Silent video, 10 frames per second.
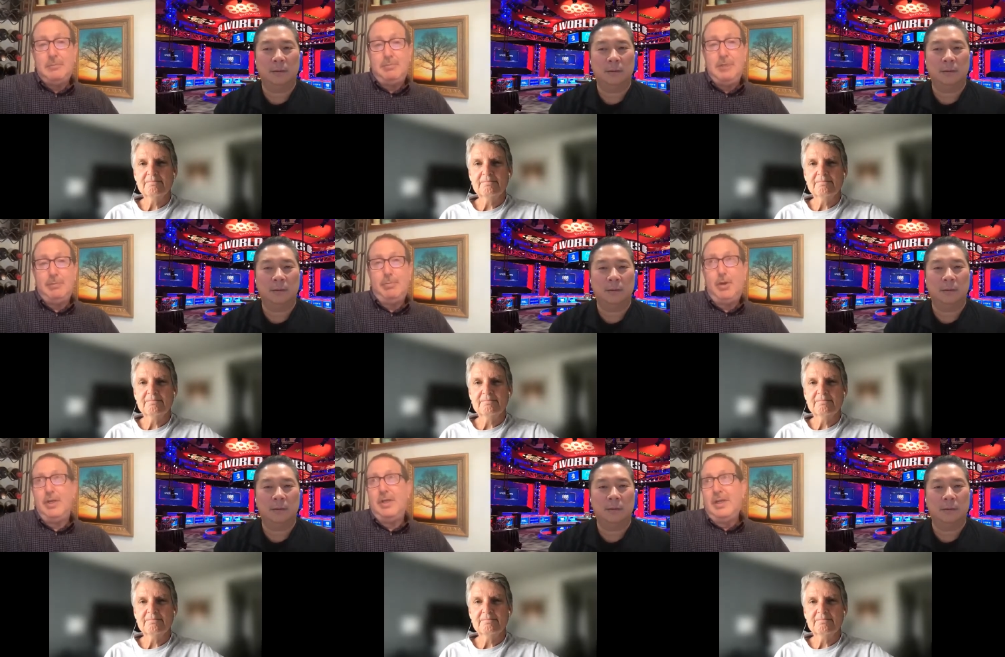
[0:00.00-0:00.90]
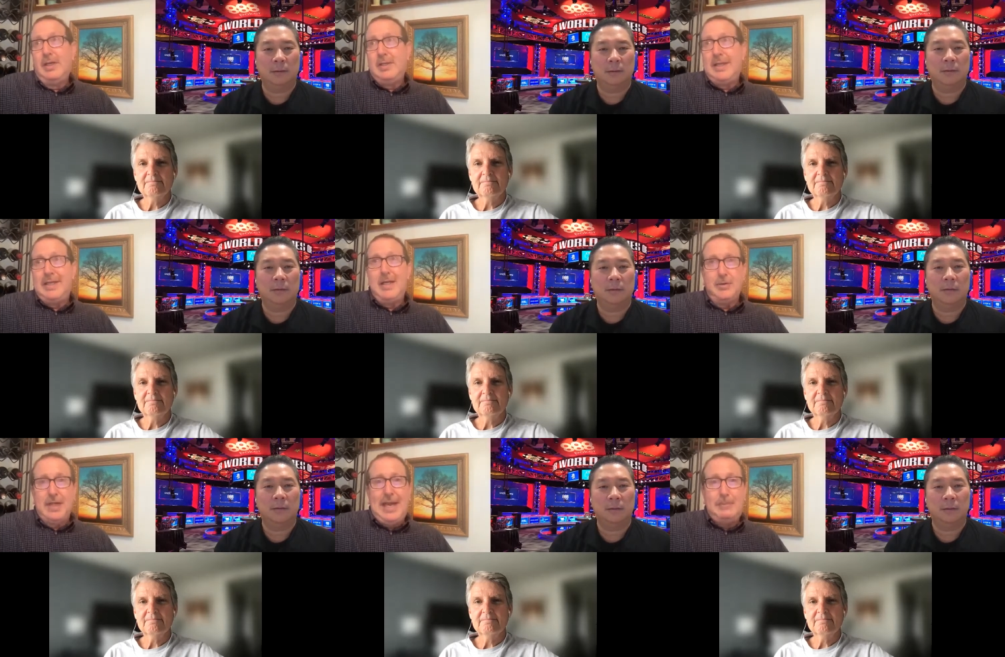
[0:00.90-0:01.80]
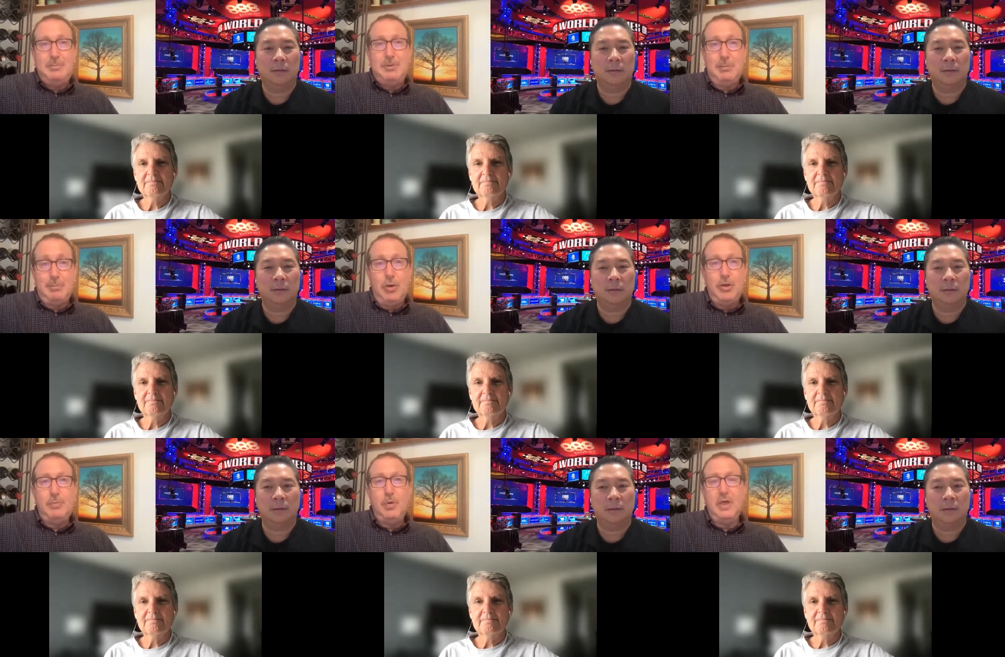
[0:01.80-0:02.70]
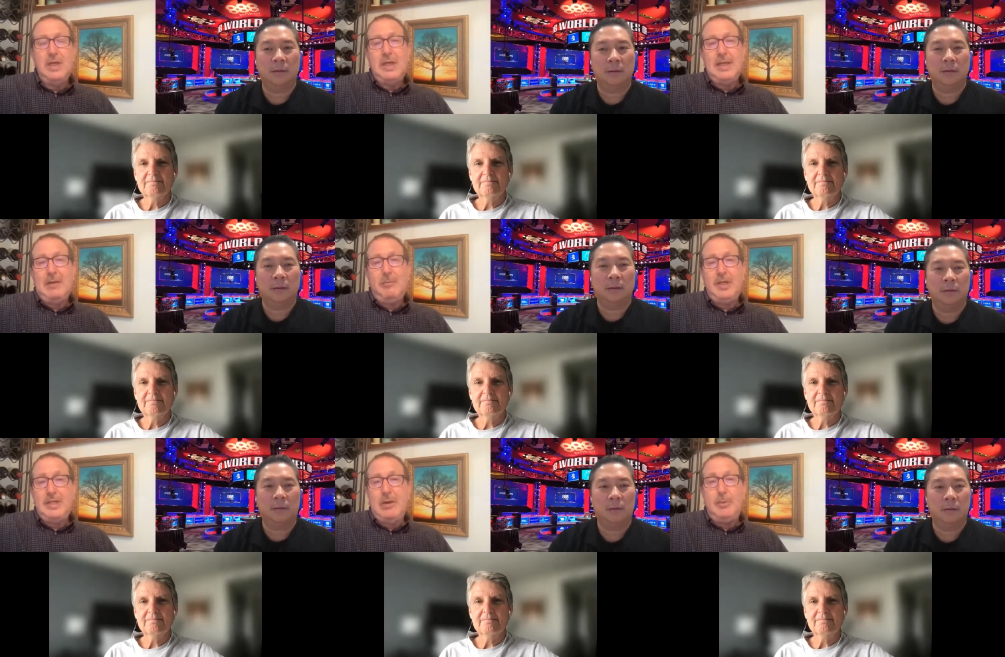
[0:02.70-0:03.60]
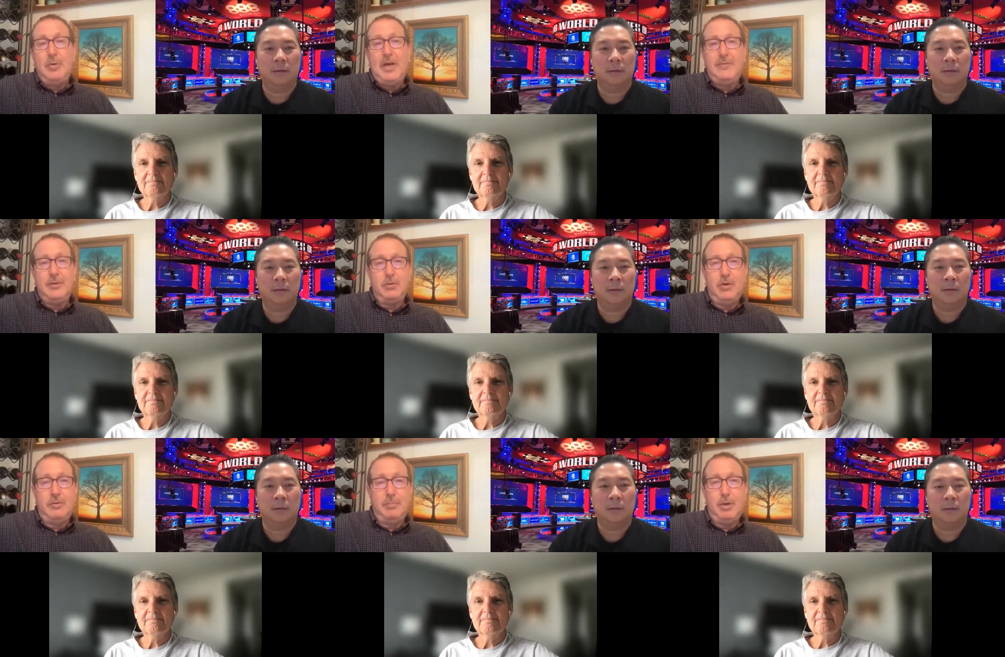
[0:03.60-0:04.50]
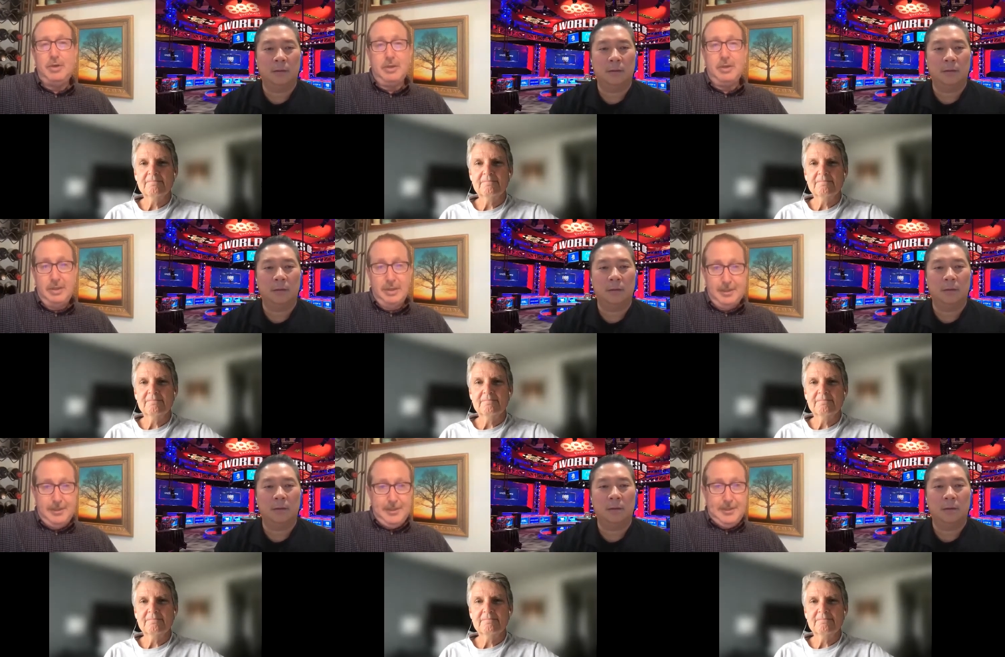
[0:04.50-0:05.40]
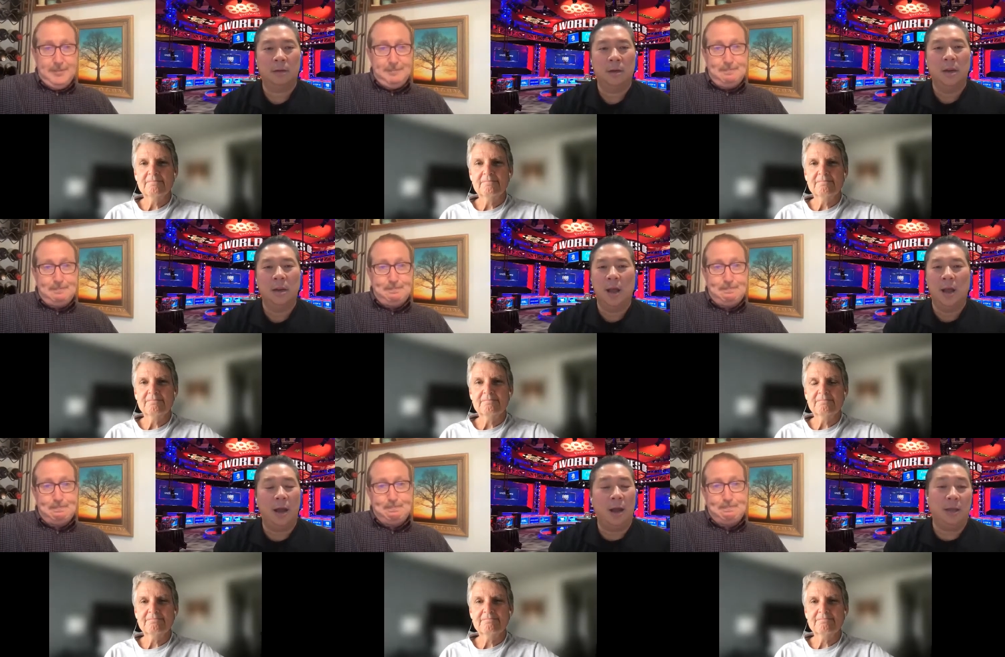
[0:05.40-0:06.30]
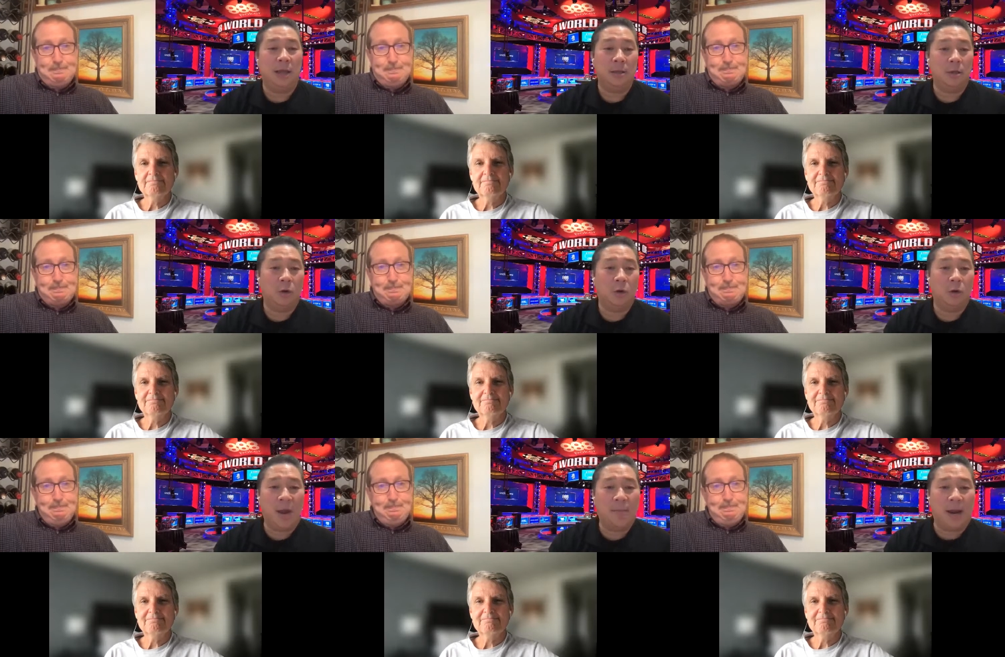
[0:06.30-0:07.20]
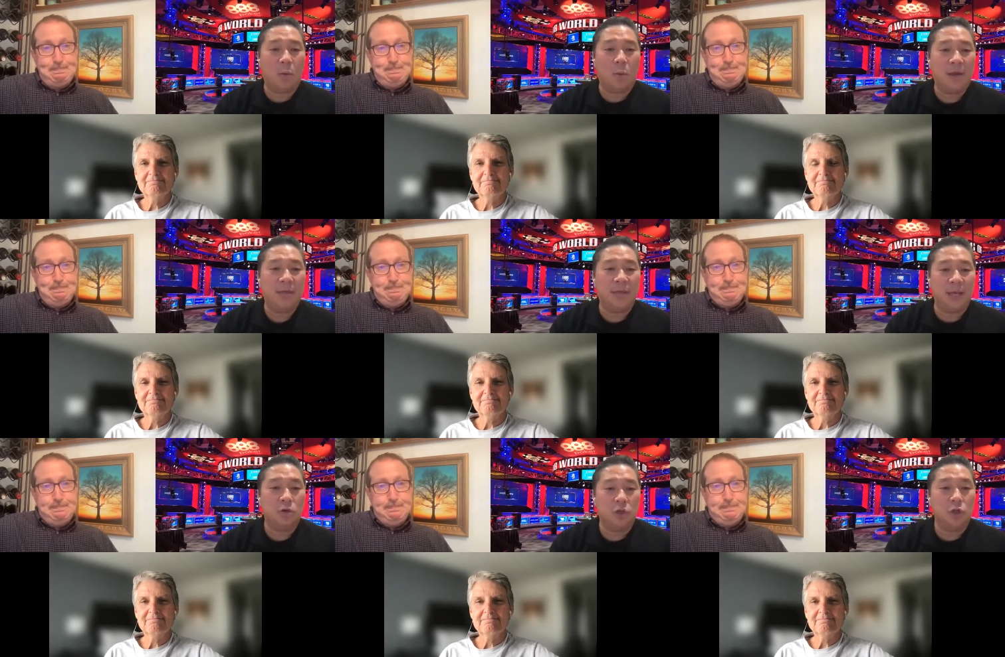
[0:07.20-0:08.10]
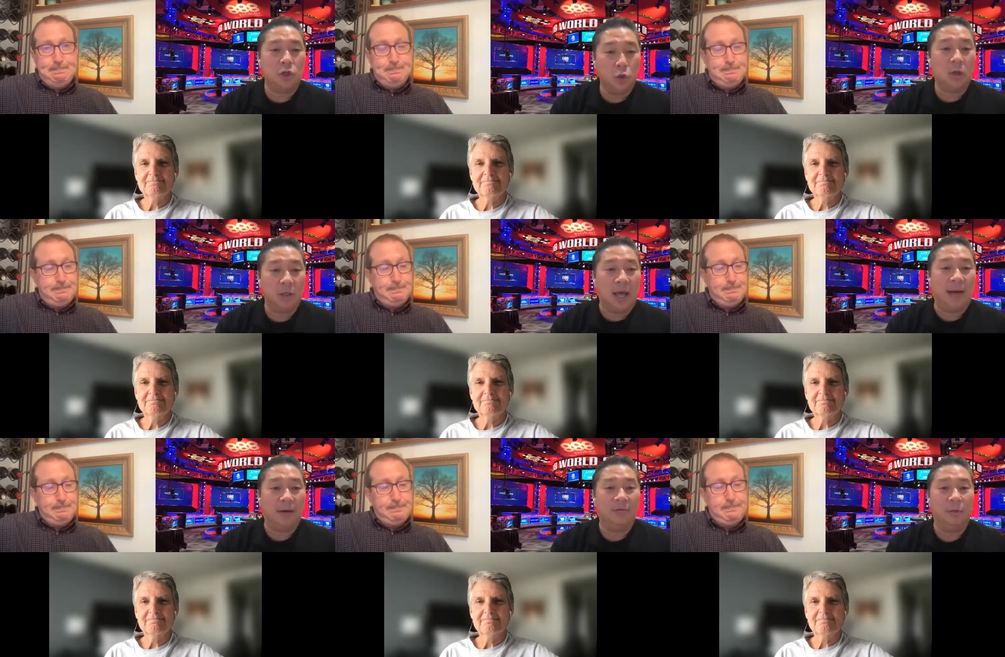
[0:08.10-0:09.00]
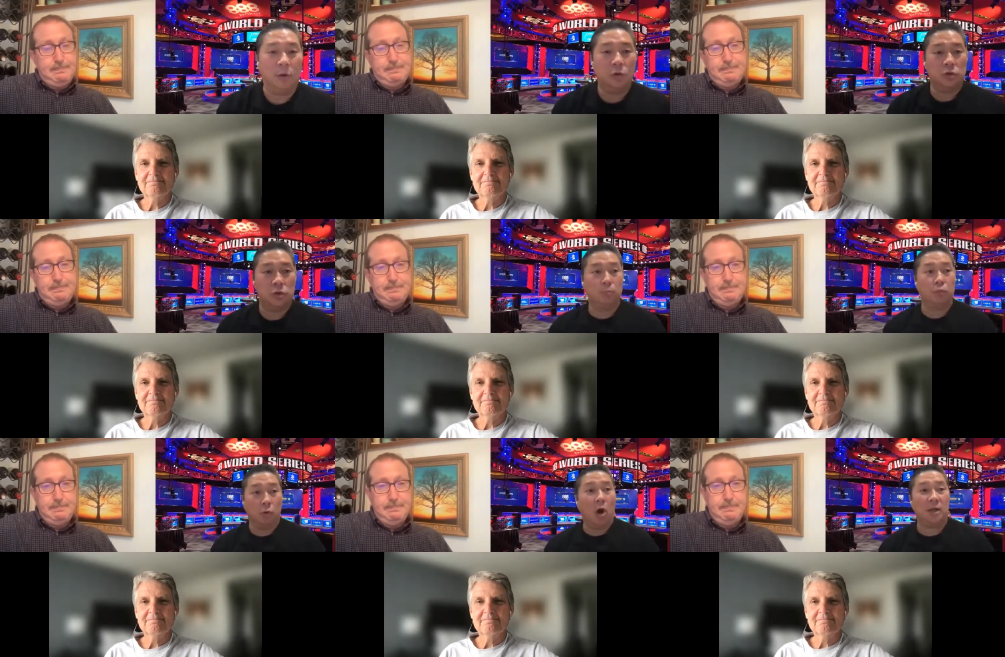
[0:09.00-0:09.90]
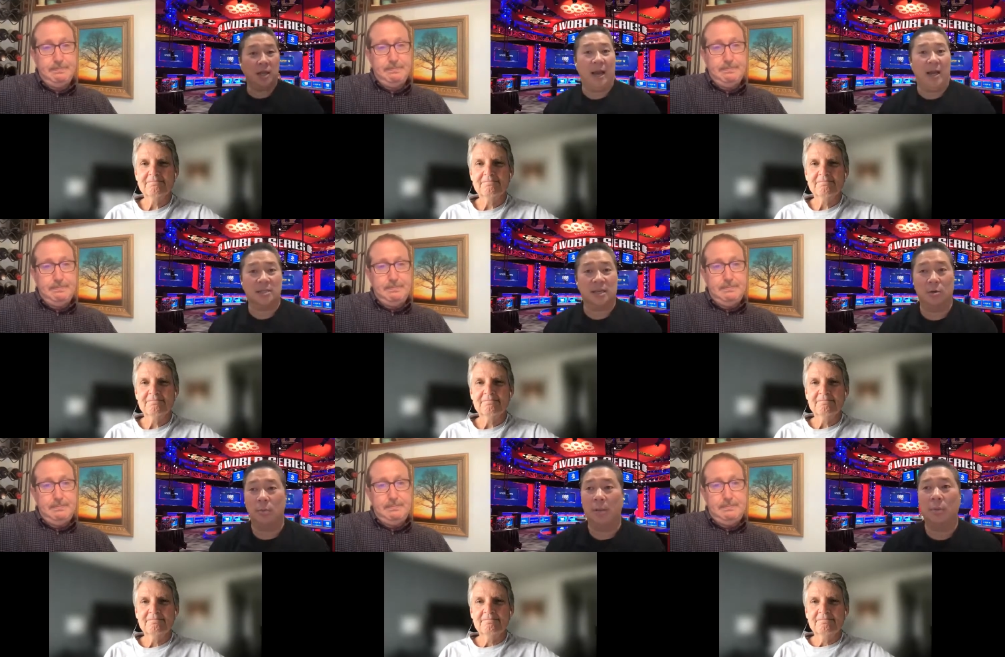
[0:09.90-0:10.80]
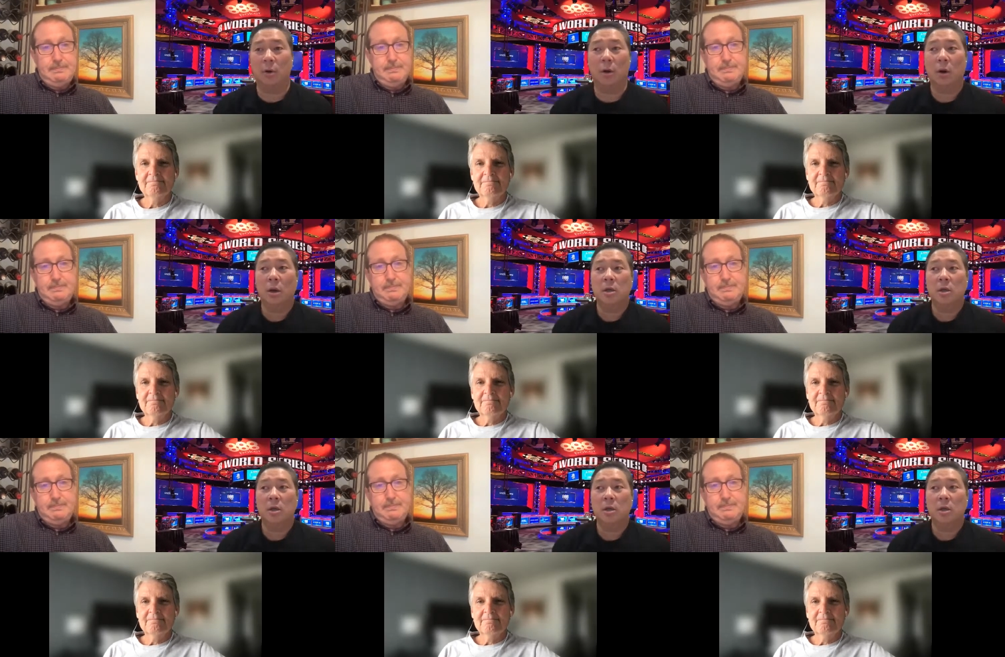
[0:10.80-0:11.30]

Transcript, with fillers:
Speaker 1: I'm a big proponent that the other games should be promoted more, and that would be that would be great for the growth of poker.
Speaker 2: Uh, and and you know, way back when they used to do a lot of those broadcasts. I remember